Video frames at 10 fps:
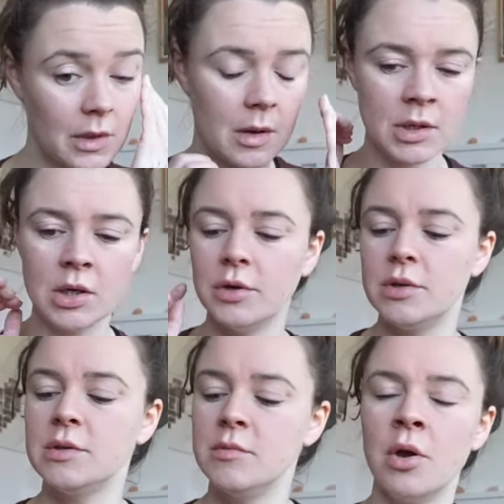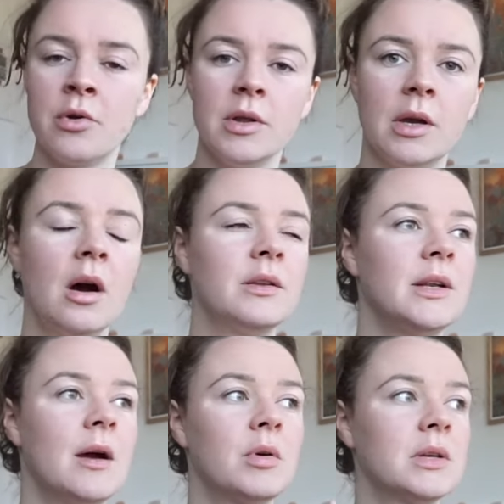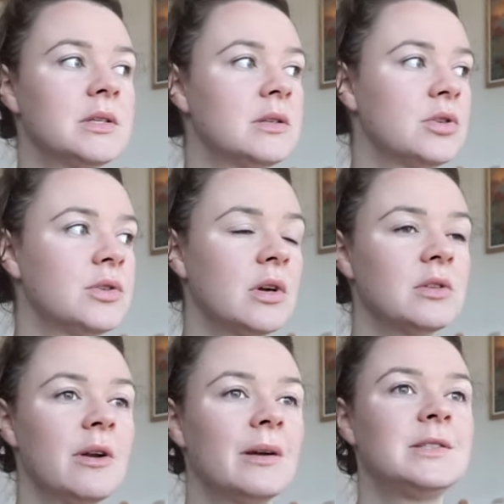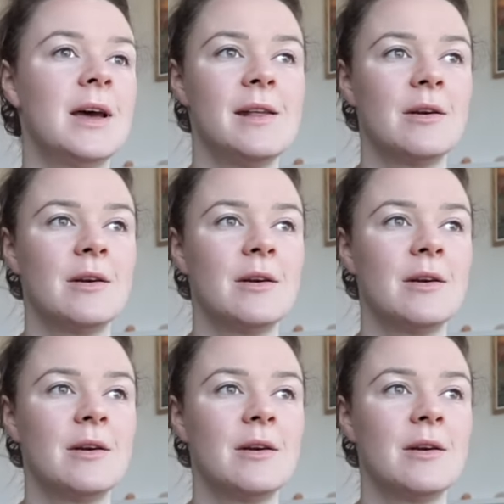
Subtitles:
I'm gonna go do some yoga in the garden now because it's just such a nice day.